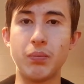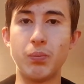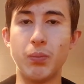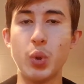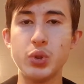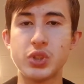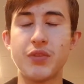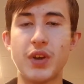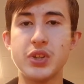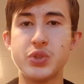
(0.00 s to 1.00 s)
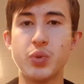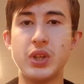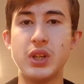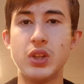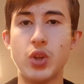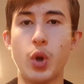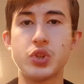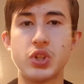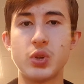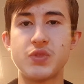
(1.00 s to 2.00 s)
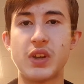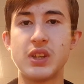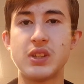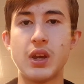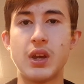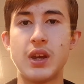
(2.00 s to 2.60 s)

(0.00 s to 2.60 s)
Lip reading: Most of us, we indulge in those things